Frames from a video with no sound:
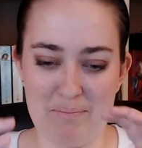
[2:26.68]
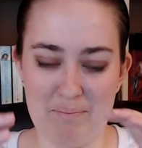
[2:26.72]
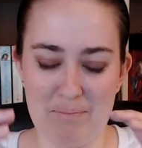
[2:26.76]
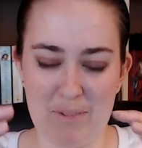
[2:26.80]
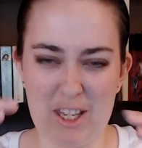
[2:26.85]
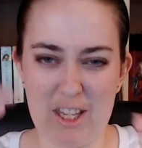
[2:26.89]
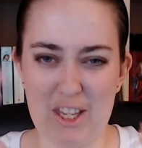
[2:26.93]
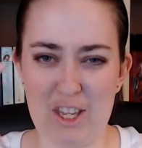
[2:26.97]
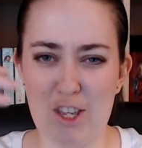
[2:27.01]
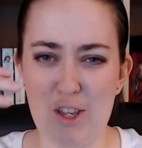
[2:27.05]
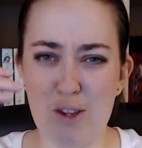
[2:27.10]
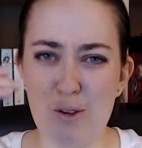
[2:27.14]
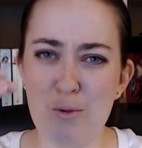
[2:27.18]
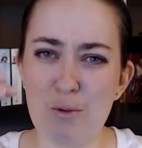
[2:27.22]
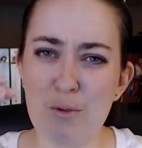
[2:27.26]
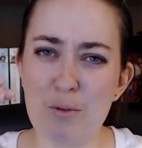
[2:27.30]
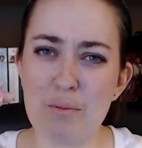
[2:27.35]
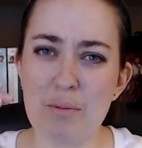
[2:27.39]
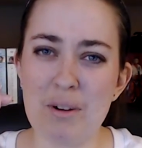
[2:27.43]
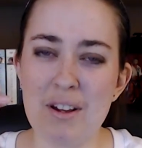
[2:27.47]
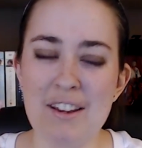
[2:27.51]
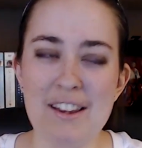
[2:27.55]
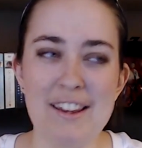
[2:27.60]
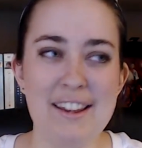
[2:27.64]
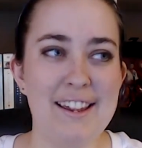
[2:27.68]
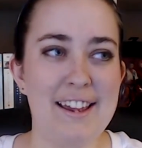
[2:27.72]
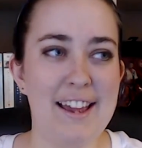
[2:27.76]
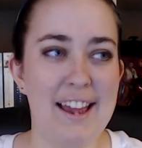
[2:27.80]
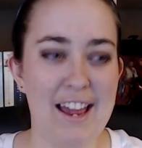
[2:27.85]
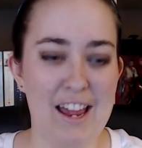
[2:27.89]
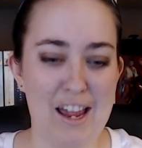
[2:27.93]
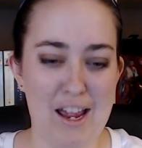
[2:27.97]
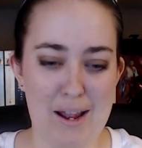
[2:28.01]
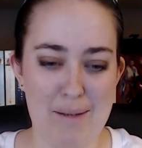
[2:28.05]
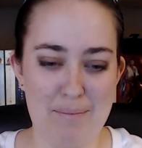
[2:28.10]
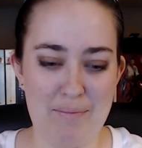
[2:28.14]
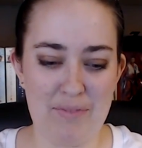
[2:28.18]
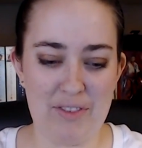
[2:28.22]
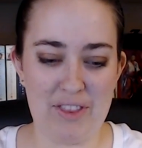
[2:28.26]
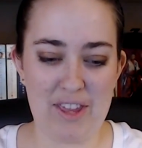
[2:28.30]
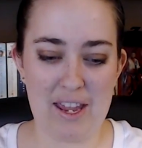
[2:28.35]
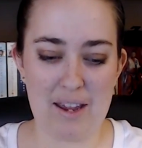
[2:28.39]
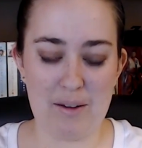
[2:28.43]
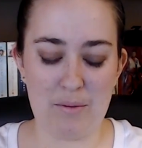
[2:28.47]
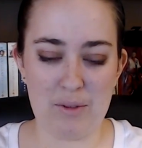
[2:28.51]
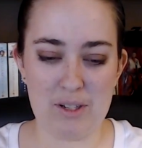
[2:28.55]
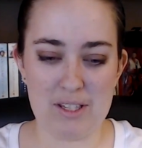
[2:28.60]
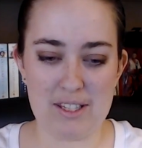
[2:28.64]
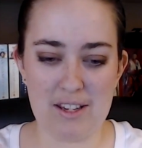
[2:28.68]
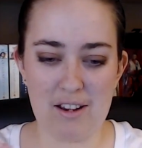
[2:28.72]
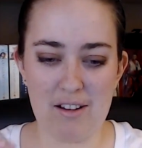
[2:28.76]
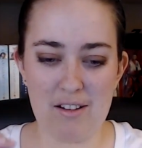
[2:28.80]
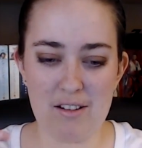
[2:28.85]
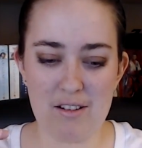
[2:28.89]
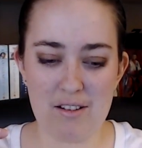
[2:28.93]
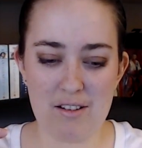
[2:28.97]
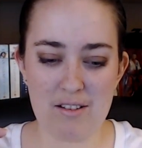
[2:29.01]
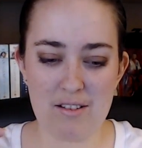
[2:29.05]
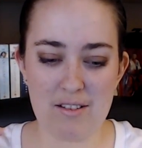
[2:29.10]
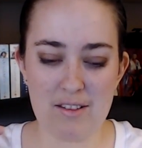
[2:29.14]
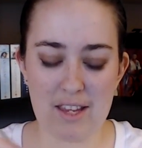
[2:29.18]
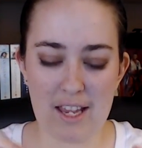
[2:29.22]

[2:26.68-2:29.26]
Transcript: cube um, that was all